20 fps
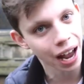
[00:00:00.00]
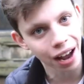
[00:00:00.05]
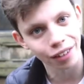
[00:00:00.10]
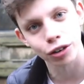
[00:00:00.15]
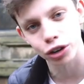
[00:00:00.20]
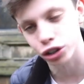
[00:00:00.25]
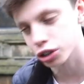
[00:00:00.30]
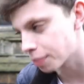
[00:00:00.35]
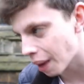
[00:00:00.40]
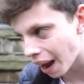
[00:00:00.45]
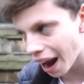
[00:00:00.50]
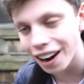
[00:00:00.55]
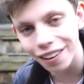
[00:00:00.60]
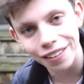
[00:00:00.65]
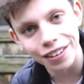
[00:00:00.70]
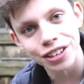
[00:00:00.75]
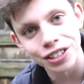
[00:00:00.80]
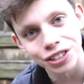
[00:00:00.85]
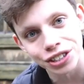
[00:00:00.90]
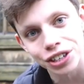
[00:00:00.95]
I've got some
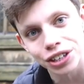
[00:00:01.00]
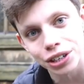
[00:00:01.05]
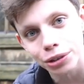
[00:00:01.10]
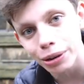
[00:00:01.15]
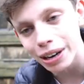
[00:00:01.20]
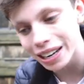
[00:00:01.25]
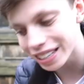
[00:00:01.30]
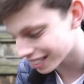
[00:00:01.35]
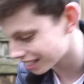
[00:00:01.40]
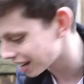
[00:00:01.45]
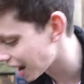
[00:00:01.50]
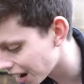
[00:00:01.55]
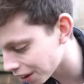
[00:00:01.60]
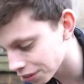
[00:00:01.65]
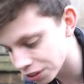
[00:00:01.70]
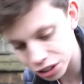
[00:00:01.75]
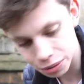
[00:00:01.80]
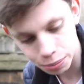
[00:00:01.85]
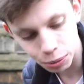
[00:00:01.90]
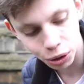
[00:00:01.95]
errands to do in
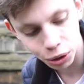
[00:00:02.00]
town this